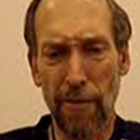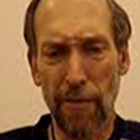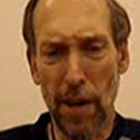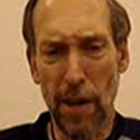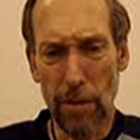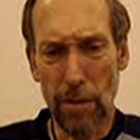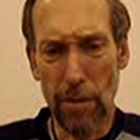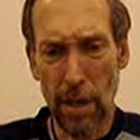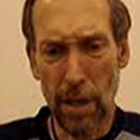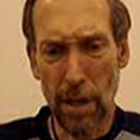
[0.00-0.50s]
I
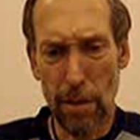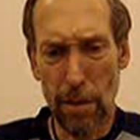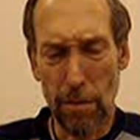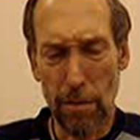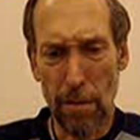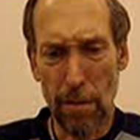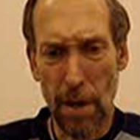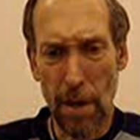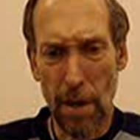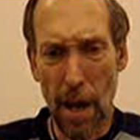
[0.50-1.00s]
found out
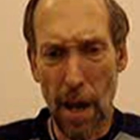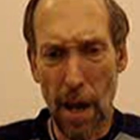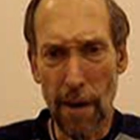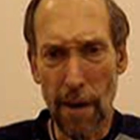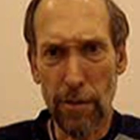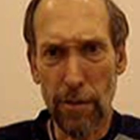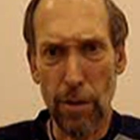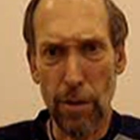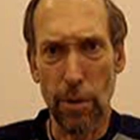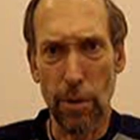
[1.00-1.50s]

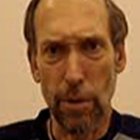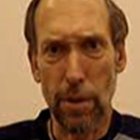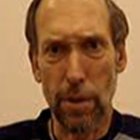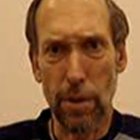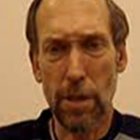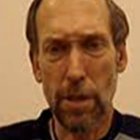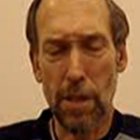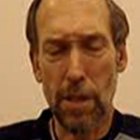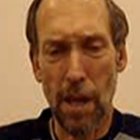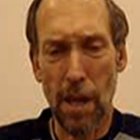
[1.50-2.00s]

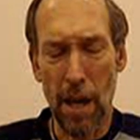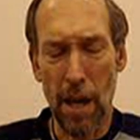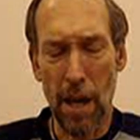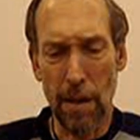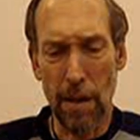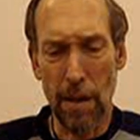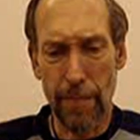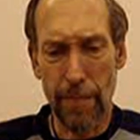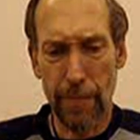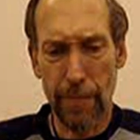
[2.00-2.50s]
afterwards that
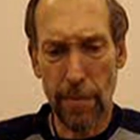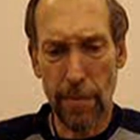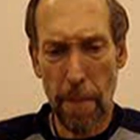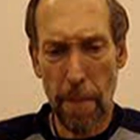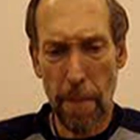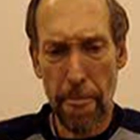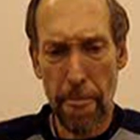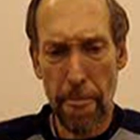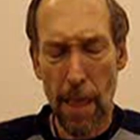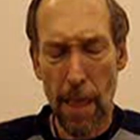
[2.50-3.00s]

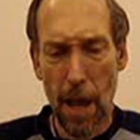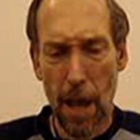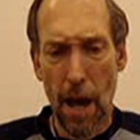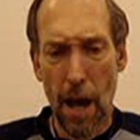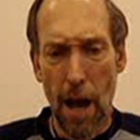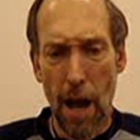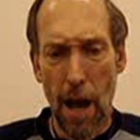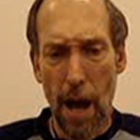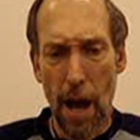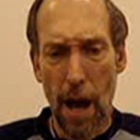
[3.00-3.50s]

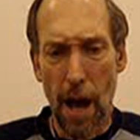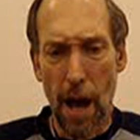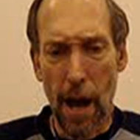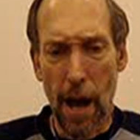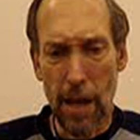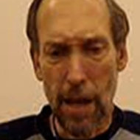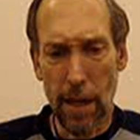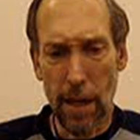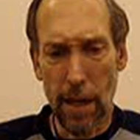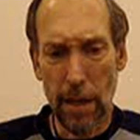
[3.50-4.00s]
I
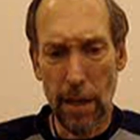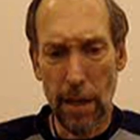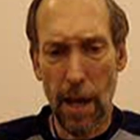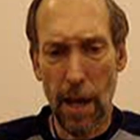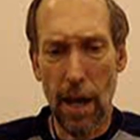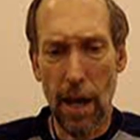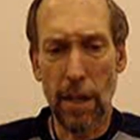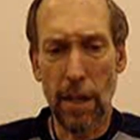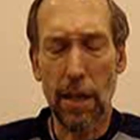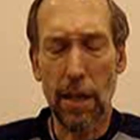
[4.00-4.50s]
had
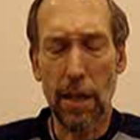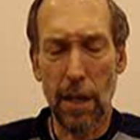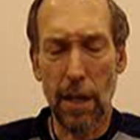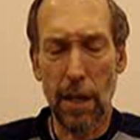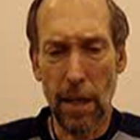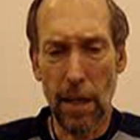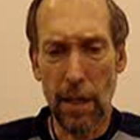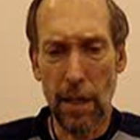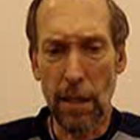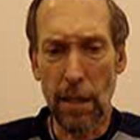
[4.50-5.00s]
had
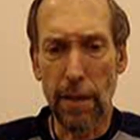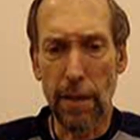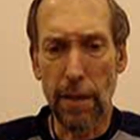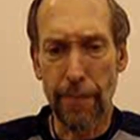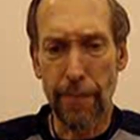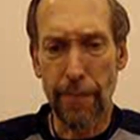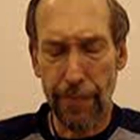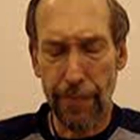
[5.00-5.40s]
a